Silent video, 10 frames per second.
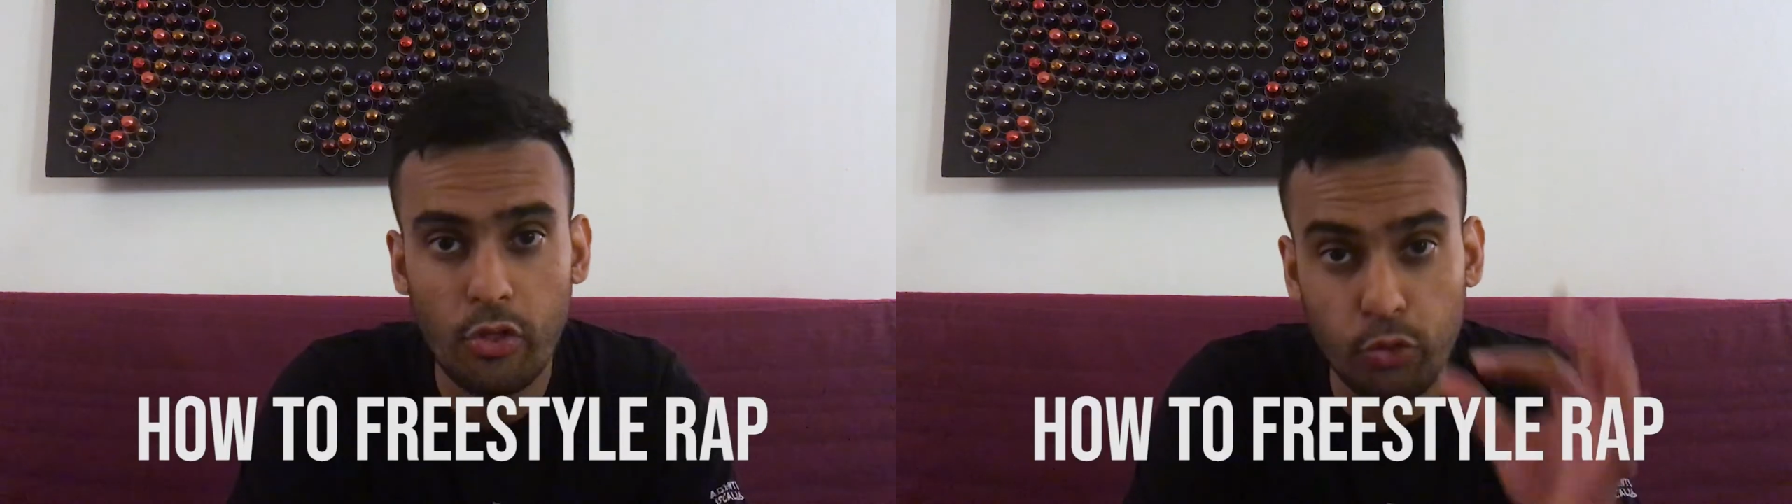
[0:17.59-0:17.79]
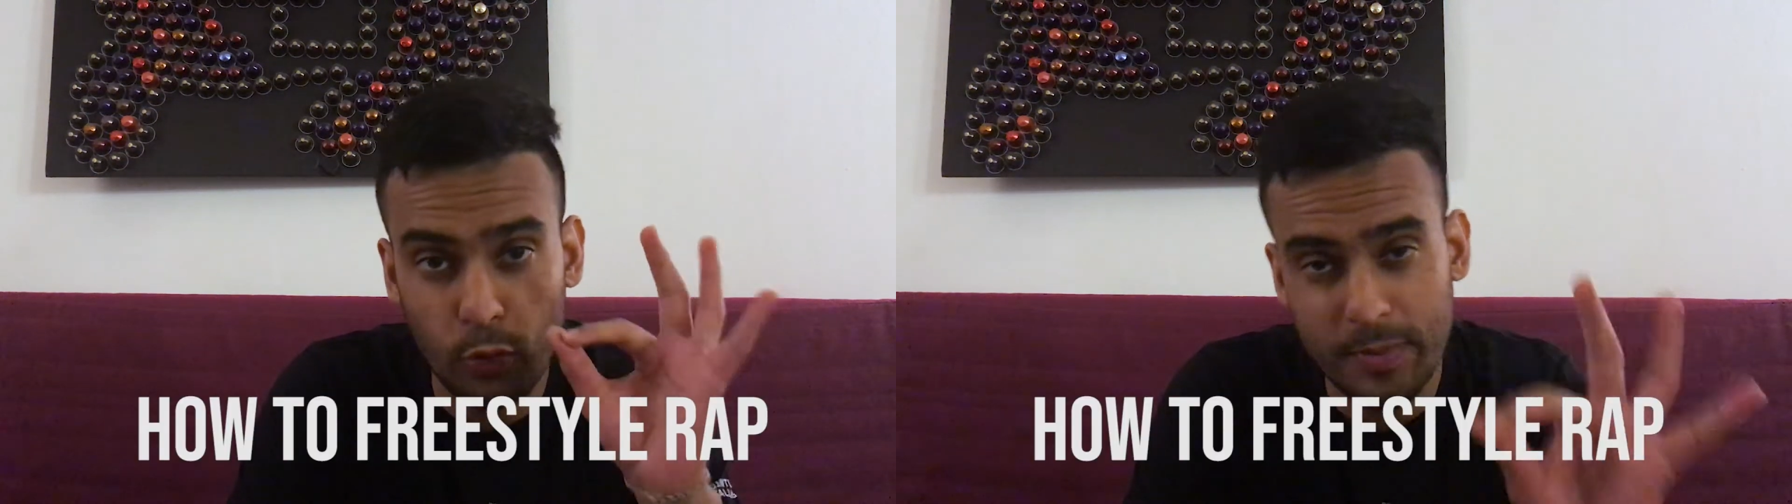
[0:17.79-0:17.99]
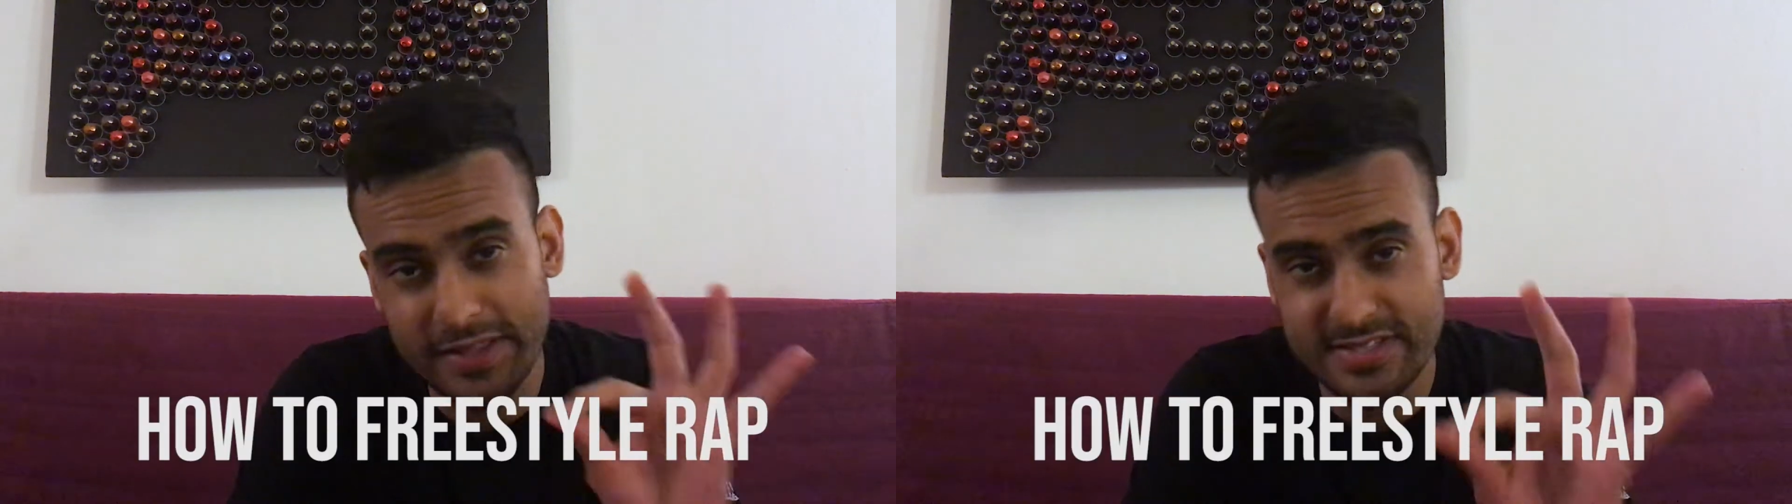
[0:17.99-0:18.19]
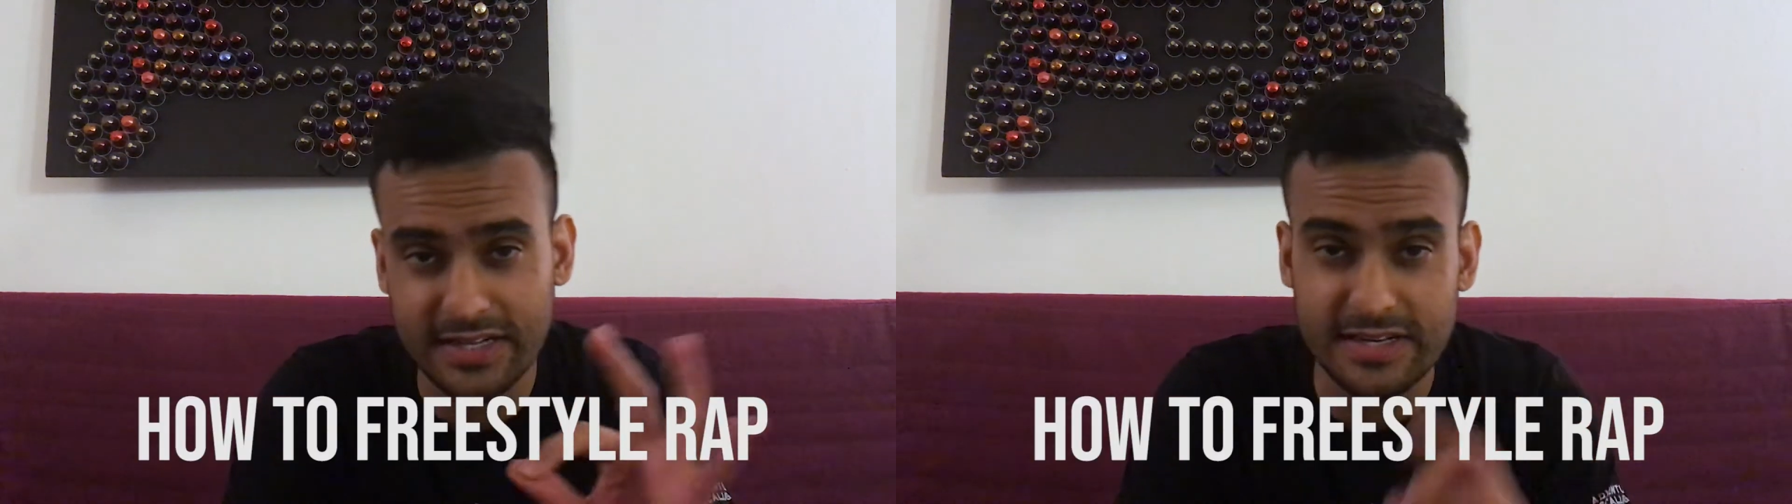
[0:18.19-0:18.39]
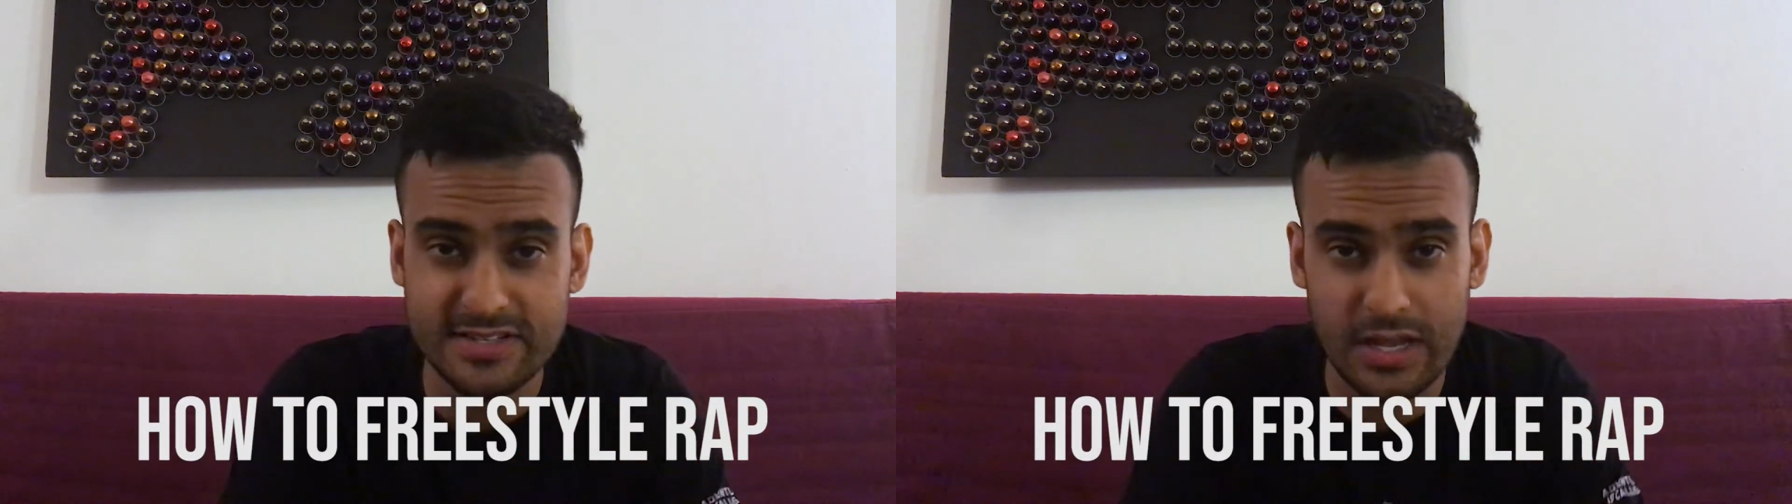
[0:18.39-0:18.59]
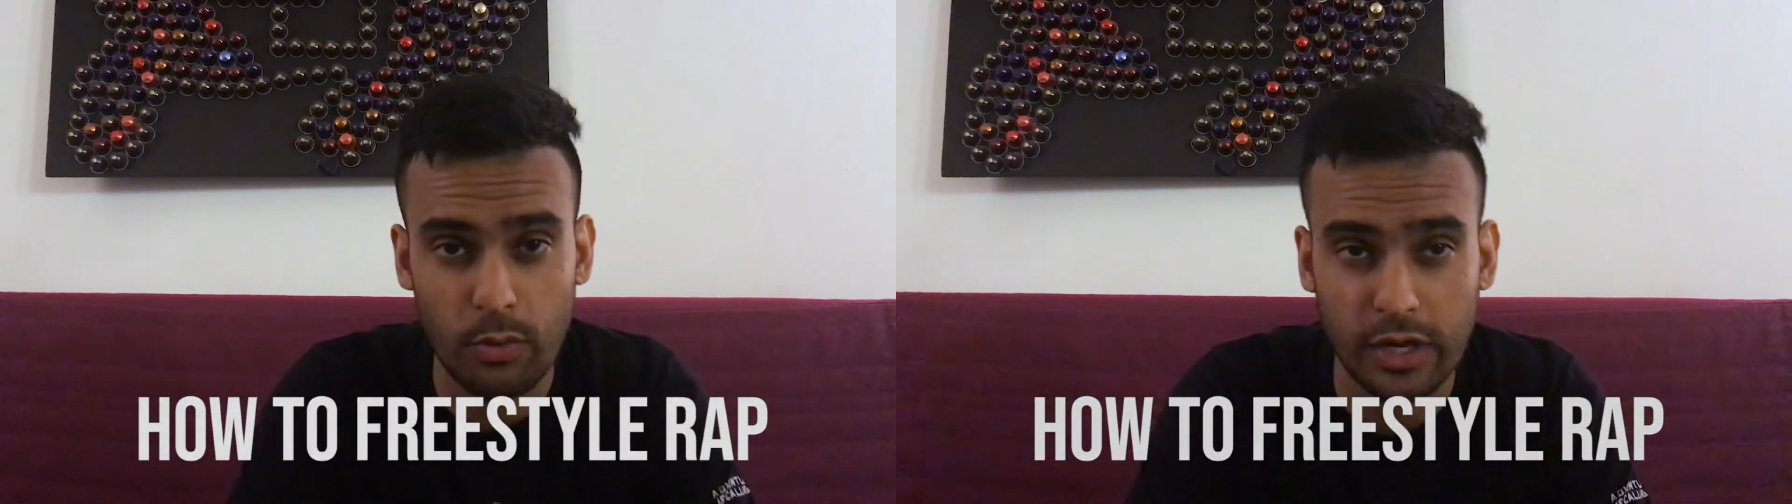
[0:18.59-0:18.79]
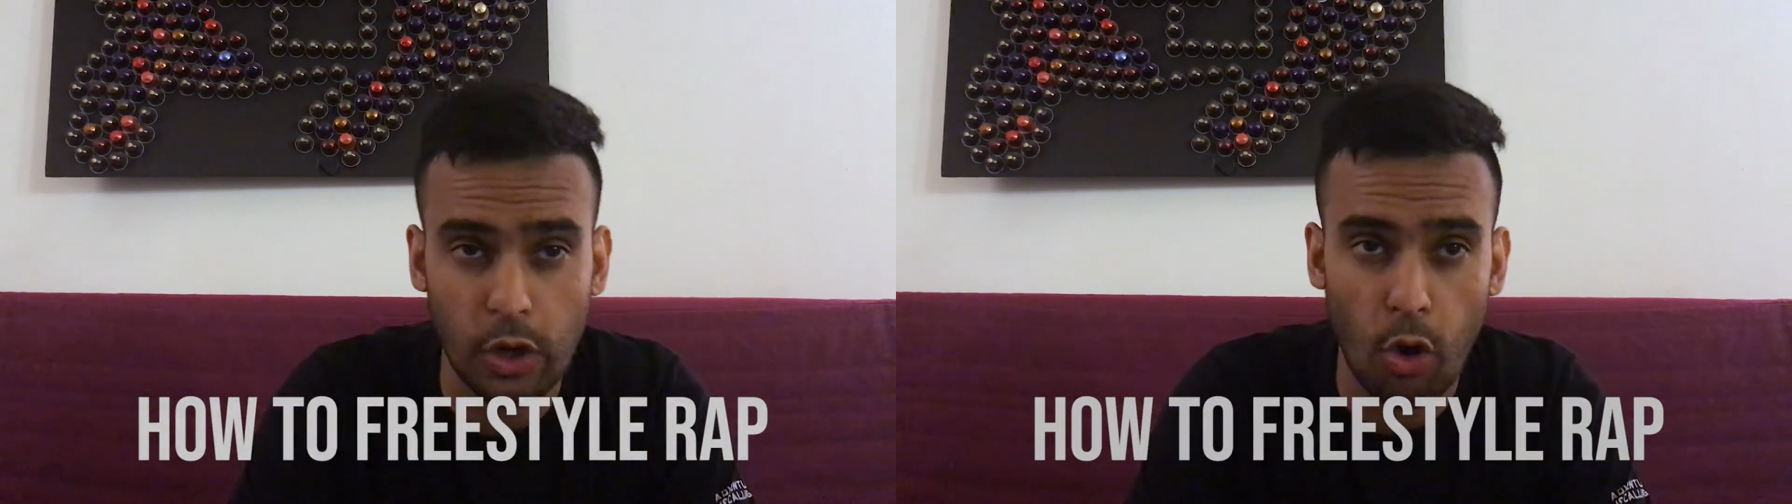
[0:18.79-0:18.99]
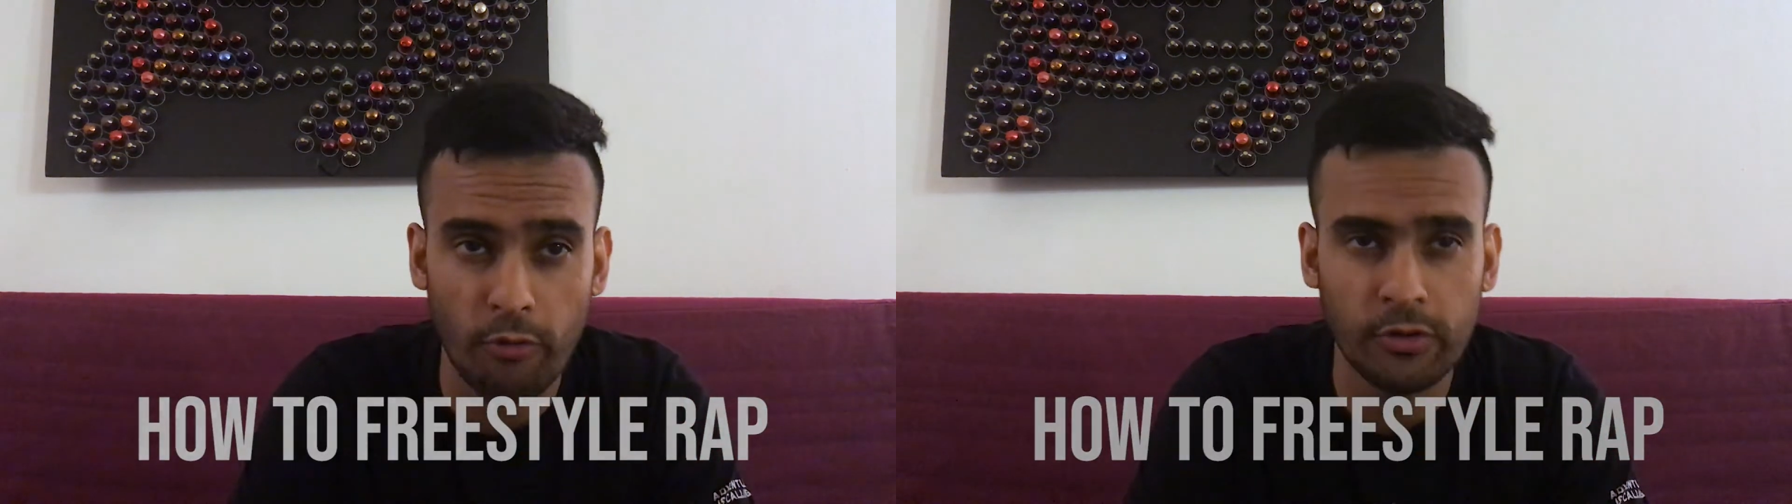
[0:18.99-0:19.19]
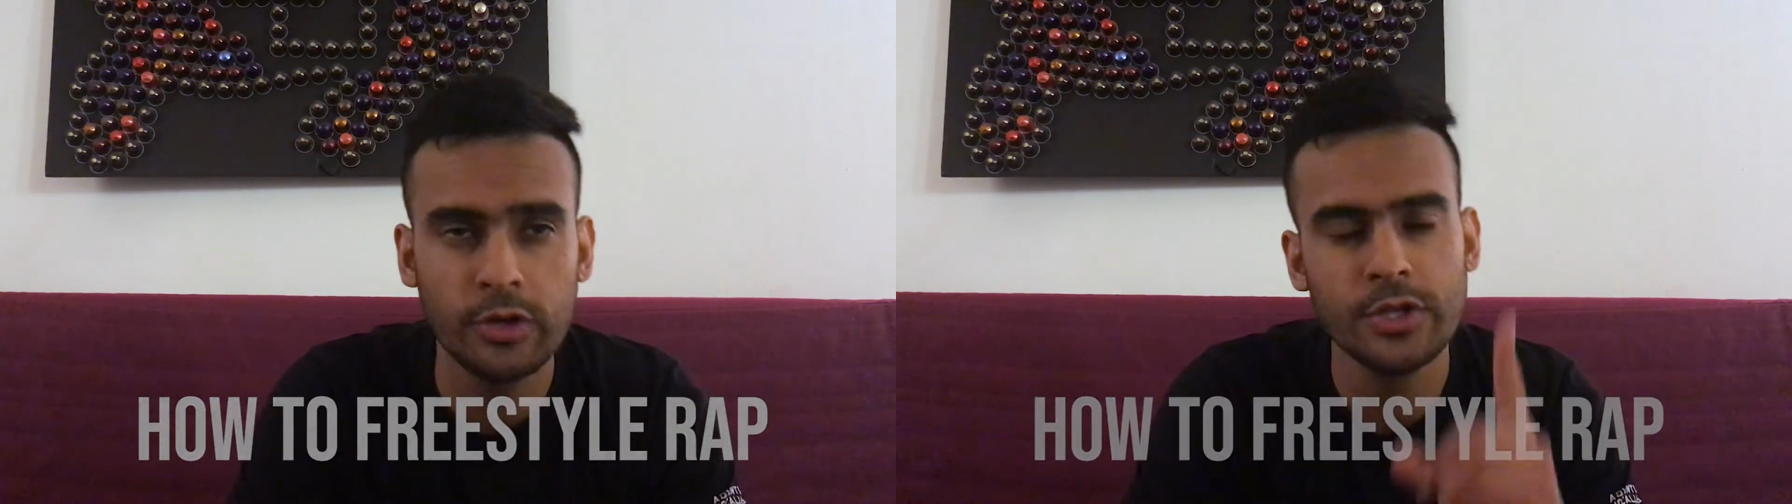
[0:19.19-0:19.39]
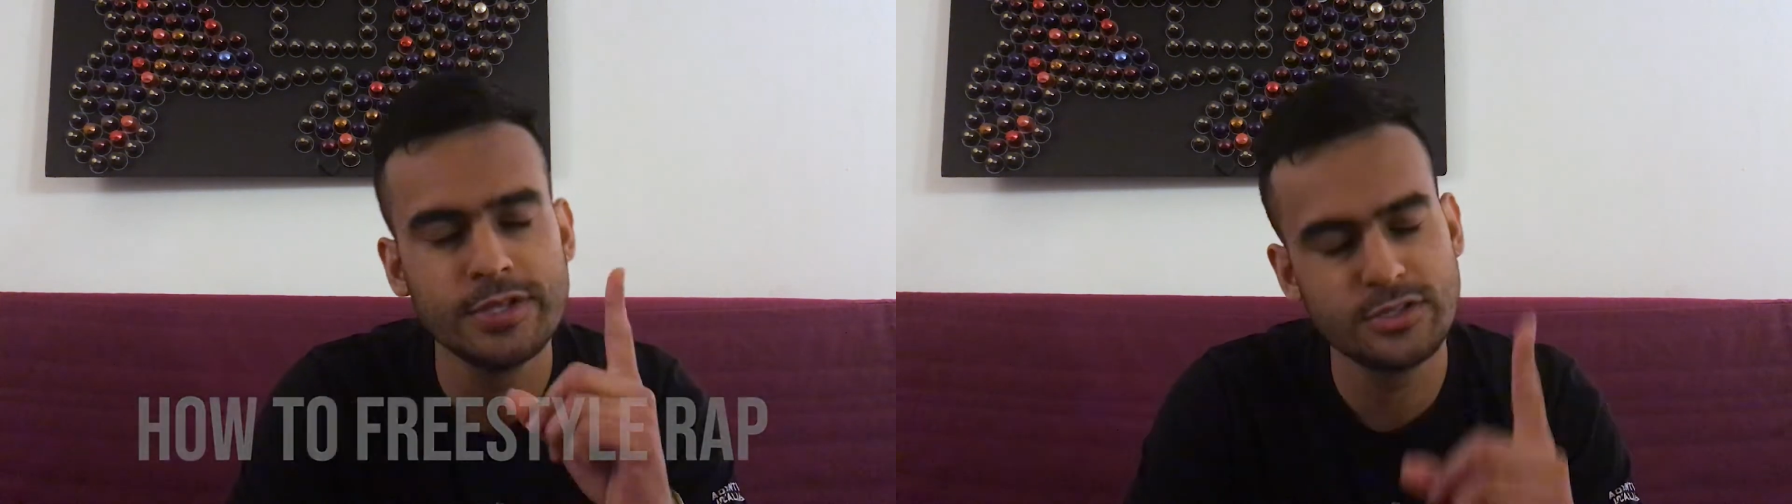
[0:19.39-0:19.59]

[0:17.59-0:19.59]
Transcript: Three main techniques I want to go over.